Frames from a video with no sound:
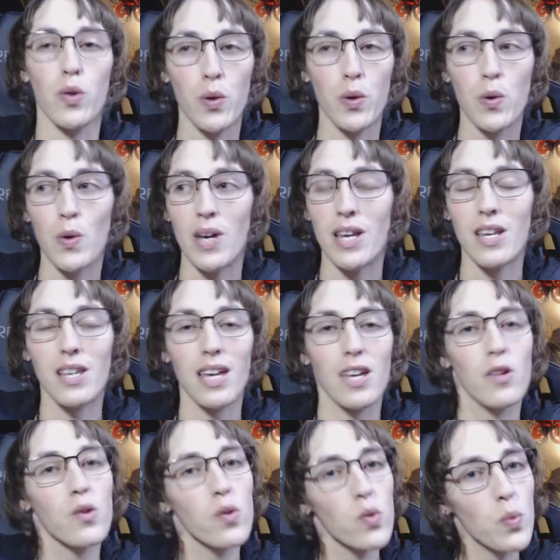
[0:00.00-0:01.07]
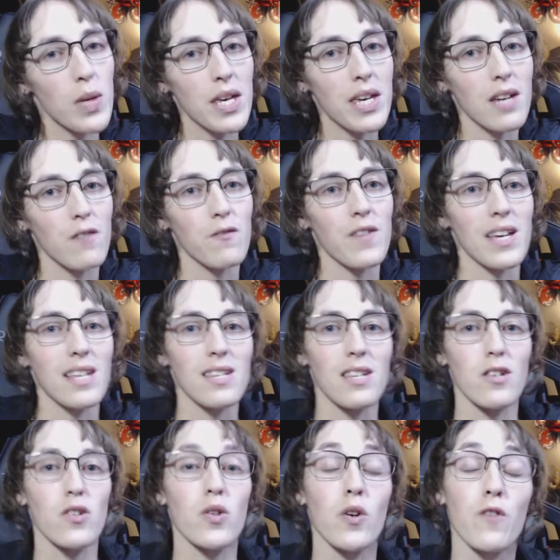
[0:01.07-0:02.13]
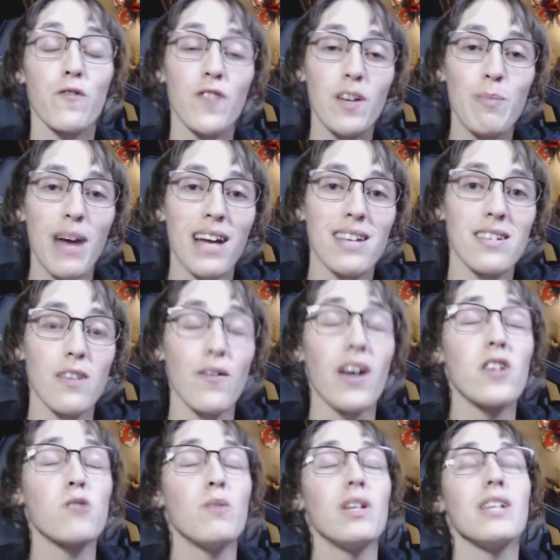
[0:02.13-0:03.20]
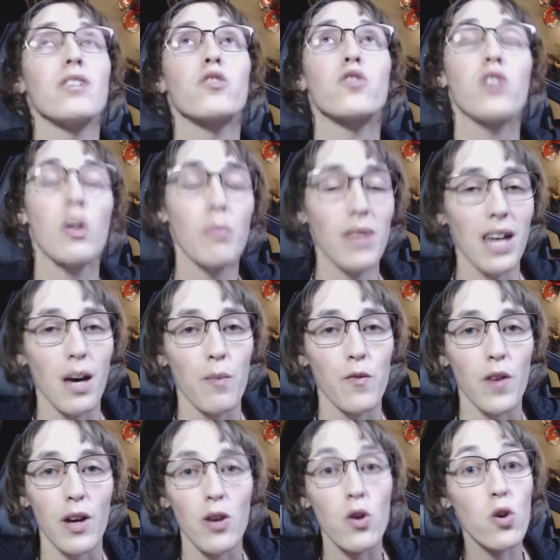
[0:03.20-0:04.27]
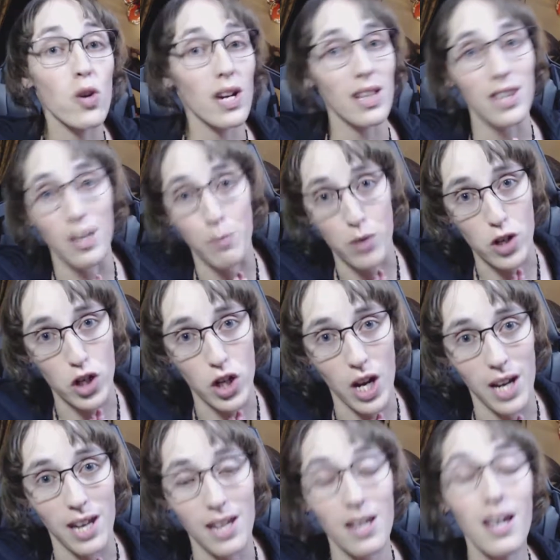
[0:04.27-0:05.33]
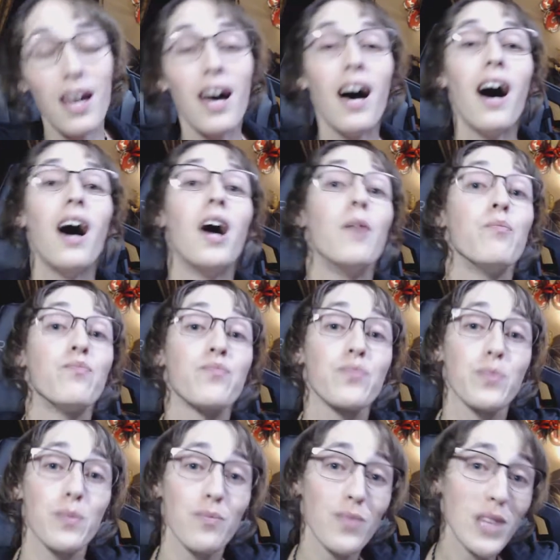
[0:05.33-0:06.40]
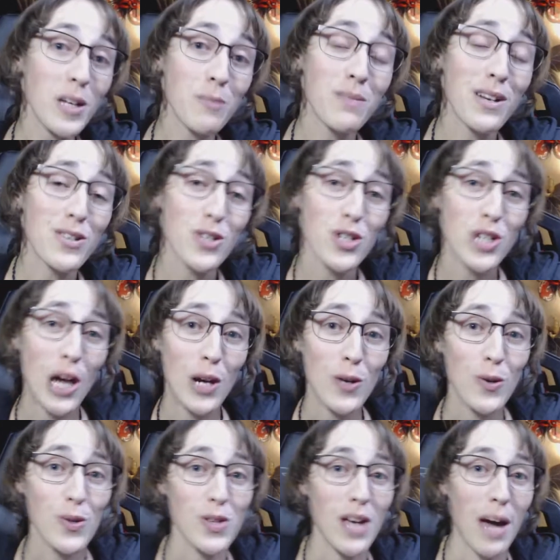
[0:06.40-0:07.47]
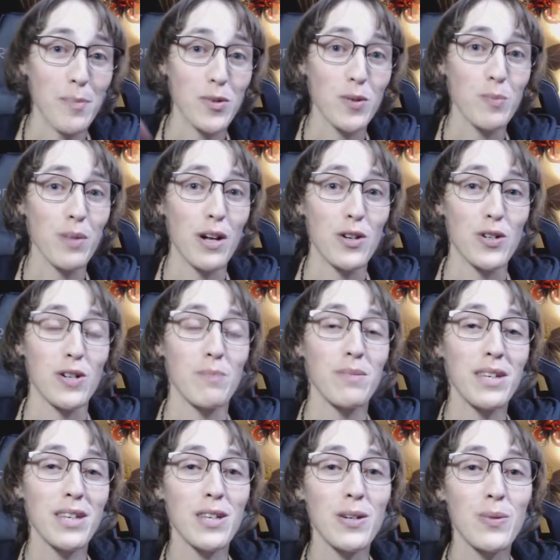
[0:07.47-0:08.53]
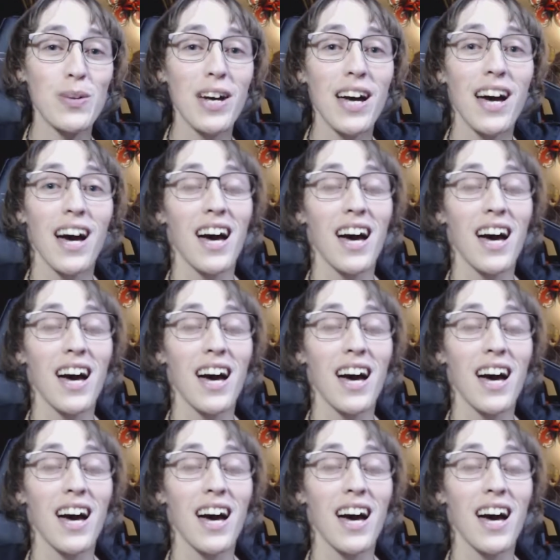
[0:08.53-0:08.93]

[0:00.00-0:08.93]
go through and like tweak and fix. And so your feedback and stuff has been extremely helpful. I greatly appreciate it. Master Shadow, it was an absolute pleasure to meet you.